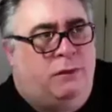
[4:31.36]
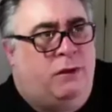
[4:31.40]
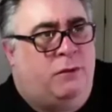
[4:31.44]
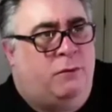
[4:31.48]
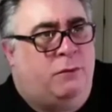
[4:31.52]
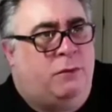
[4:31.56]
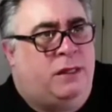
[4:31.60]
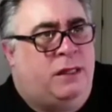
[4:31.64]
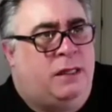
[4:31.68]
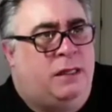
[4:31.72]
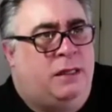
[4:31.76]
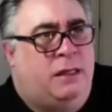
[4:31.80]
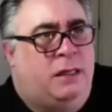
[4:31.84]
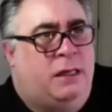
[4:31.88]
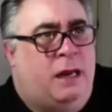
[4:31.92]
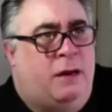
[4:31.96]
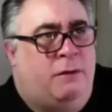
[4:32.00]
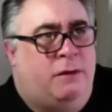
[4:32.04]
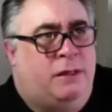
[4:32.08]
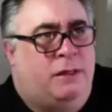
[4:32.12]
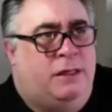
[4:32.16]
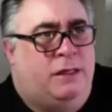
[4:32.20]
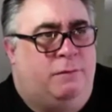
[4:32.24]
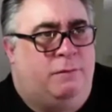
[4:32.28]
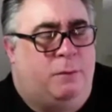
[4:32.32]
not within the
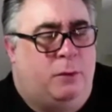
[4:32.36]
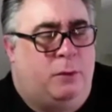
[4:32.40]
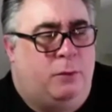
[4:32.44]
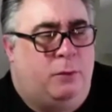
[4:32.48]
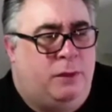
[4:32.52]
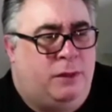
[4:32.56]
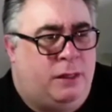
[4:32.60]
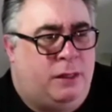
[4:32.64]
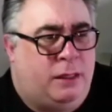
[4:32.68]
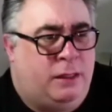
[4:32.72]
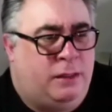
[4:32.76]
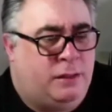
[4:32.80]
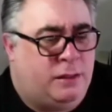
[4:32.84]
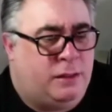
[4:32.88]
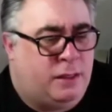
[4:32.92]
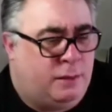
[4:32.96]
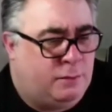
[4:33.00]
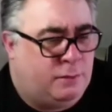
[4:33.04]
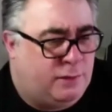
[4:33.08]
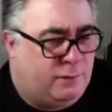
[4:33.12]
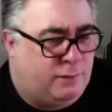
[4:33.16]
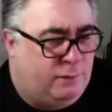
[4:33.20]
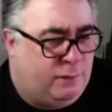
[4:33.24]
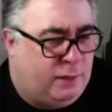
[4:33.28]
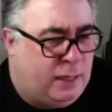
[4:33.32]
narrative, but in
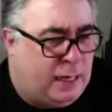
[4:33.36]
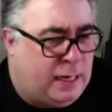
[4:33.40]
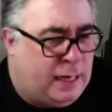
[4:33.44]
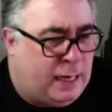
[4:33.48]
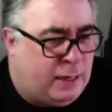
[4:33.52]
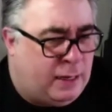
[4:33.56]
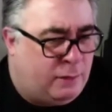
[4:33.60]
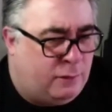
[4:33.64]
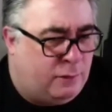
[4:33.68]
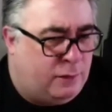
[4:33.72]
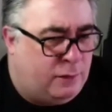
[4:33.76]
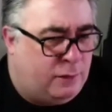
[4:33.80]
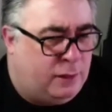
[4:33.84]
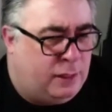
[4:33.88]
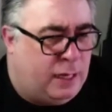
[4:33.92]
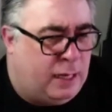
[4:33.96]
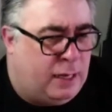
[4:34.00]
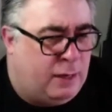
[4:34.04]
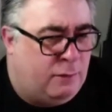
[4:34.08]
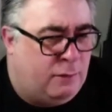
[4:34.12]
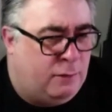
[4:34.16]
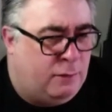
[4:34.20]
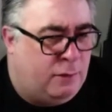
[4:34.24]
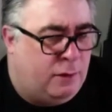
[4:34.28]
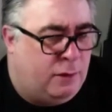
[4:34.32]
terms of layout and
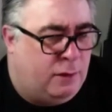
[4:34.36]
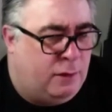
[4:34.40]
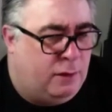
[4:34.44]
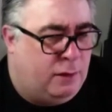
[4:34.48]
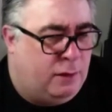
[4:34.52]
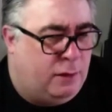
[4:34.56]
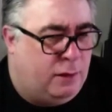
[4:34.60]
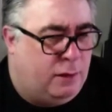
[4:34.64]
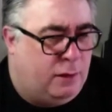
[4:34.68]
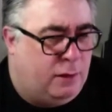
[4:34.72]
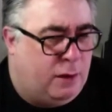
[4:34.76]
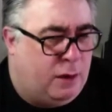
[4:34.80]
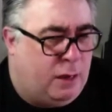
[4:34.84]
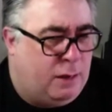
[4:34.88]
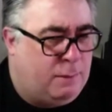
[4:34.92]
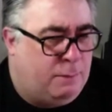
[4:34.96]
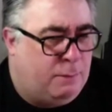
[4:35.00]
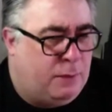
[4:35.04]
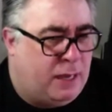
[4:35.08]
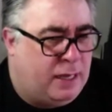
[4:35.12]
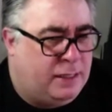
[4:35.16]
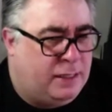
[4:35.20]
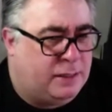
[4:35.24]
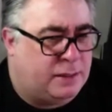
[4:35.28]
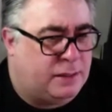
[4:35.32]
how I
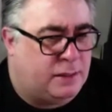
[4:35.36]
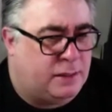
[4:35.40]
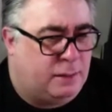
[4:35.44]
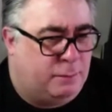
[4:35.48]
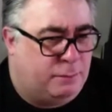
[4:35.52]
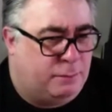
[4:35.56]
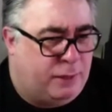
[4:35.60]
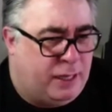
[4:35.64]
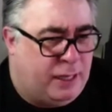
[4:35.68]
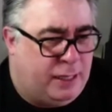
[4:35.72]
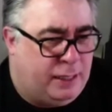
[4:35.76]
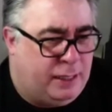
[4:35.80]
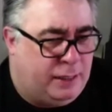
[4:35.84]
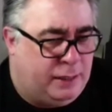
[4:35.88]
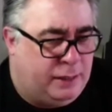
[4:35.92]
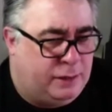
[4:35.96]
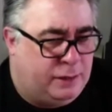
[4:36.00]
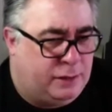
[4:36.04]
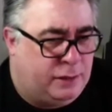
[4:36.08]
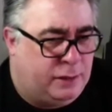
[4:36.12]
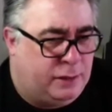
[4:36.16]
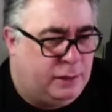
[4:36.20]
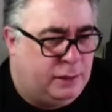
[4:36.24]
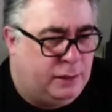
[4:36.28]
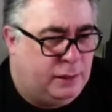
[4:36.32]
paced the
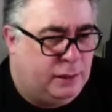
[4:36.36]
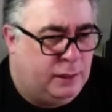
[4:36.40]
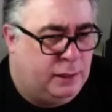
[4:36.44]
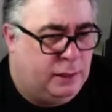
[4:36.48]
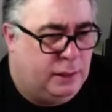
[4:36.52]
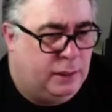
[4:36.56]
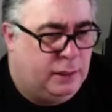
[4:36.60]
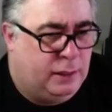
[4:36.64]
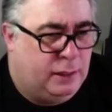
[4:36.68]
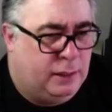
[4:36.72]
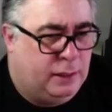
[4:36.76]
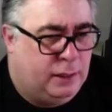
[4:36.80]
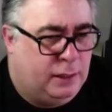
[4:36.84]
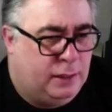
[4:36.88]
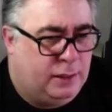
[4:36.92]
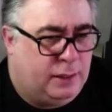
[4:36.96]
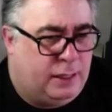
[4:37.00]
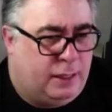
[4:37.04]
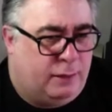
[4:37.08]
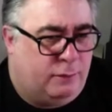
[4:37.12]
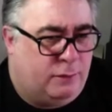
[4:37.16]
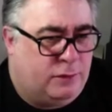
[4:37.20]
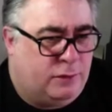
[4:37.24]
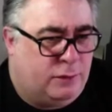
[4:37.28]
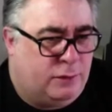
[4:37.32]
page,
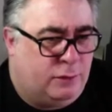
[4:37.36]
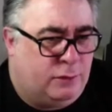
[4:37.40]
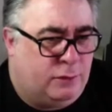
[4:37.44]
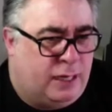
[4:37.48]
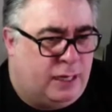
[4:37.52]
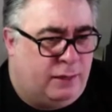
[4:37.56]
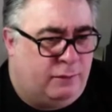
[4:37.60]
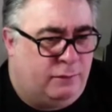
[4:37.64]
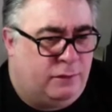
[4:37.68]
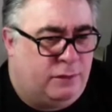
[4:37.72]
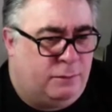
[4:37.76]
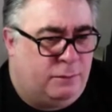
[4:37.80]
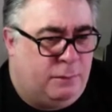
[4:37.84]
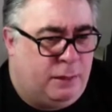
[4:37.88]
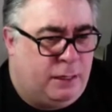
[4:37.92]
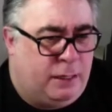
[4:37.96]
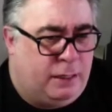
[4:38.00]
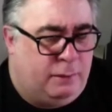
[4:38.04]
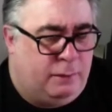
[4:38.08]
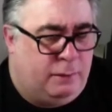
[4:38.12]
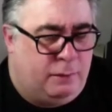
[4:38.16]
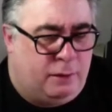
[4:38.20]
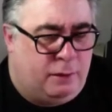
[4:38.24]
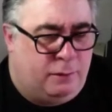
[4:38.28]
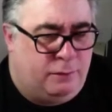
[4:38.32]
that was all down to
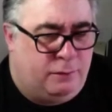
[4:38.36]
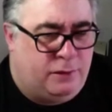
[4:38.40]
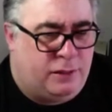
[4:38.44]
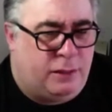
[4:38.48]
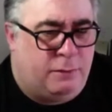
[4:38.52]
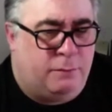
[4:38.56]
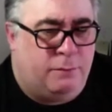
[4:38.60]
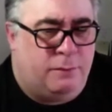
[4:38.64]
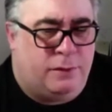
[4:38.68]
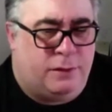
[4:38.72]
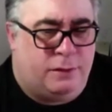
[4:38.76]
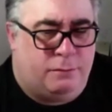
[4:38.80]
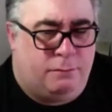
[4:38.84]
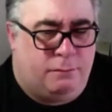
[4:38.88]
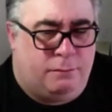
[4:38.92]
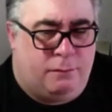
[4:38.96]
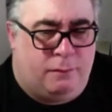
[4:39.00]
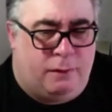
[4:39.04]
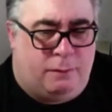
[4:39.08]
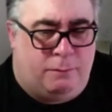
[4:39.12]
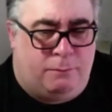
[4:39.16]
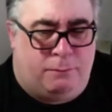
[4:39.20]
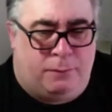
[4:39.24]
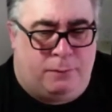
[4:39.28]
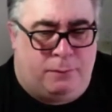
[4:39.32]
me. Tim's,
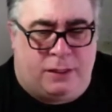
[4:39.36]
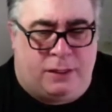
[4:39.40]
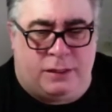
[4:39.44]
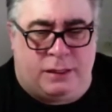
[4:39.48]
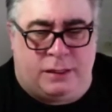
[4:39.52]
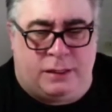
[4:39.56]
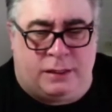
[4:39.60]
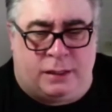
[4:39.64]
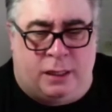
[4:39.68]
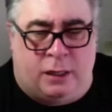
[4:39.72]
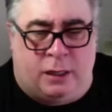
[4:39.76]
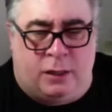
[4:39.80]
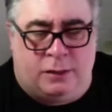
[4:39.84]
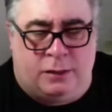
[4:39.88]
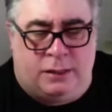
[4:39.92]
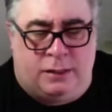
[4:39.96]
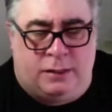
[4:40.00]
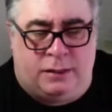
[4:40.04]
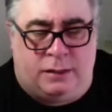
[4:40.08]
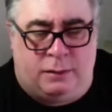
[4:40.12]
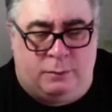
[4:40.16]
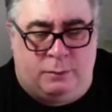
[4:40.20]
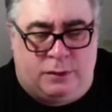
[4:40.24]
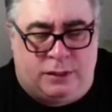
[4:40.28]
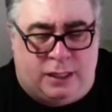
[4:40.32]
because he's an artist
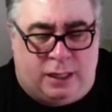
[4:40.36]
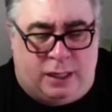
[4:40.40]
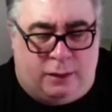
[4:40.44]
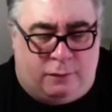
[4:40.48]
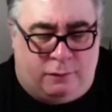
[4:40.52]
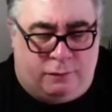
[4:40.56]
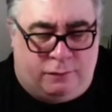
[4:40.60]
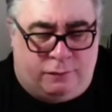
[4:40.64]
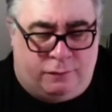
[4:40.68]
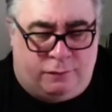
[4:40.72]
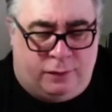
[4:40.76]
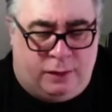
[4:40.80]
himself,